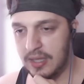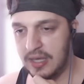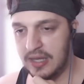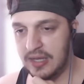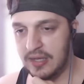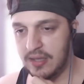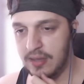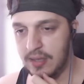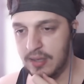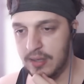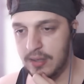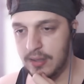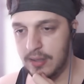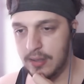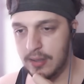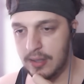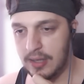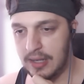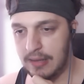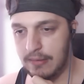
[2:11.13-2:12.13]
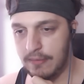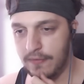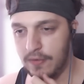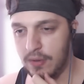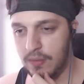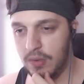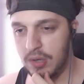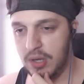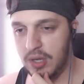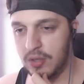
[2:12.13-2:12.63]
kids in Game of
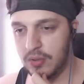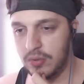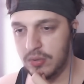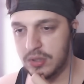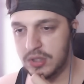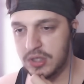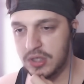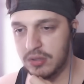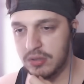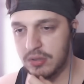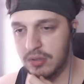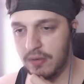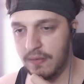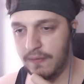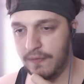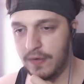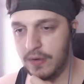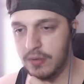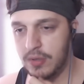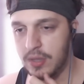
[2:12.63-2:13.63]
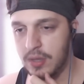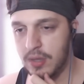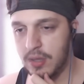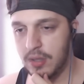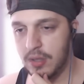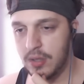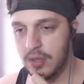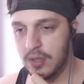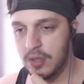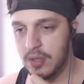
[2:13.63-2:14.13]
Thrones. Were they called Children of the Forest?
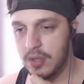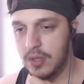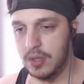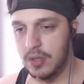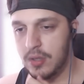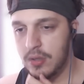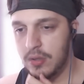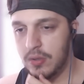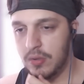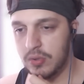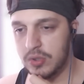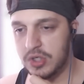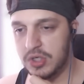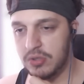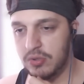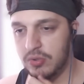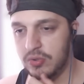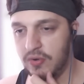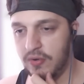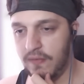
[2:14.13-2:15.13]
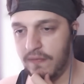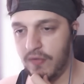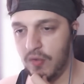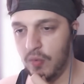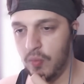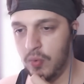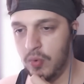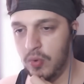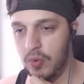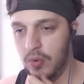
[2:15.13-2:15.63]
Or Children of the
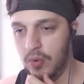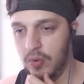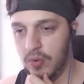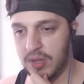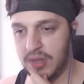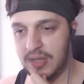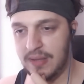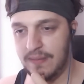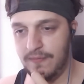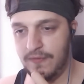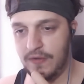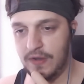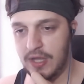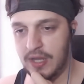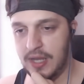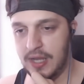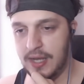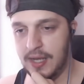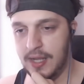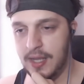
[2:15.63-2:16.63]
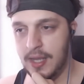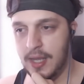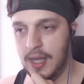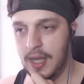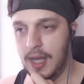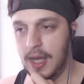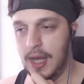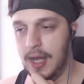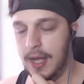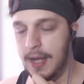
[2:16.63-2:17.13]
Wall or something like that.
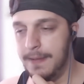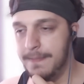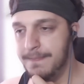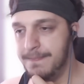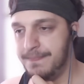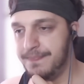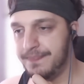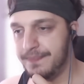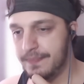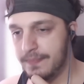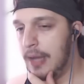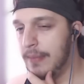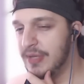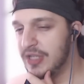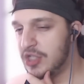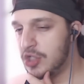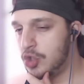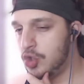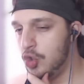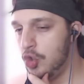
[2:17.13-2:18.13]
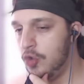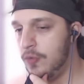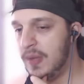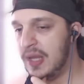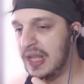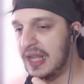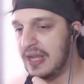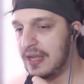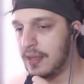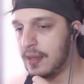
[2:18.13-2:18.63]
I'm
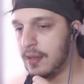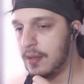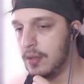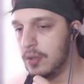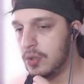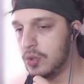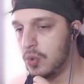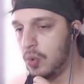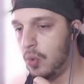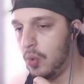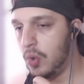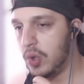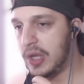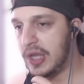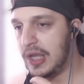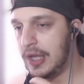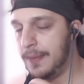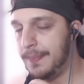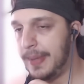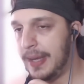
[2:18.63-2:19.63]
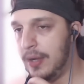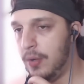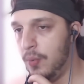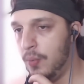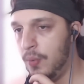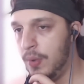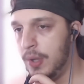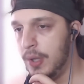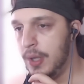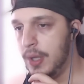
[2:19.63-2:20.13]
assuming that's talking
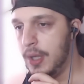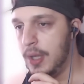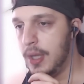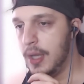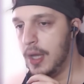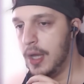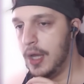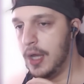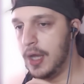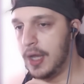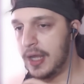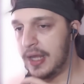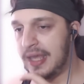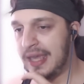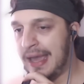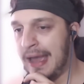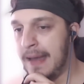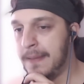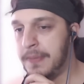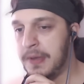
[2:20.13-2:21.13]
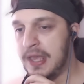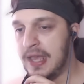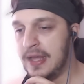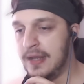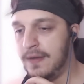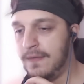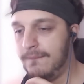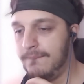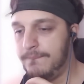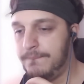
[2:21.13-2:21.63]
about Gabby
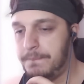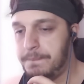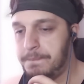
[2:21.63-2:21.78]
and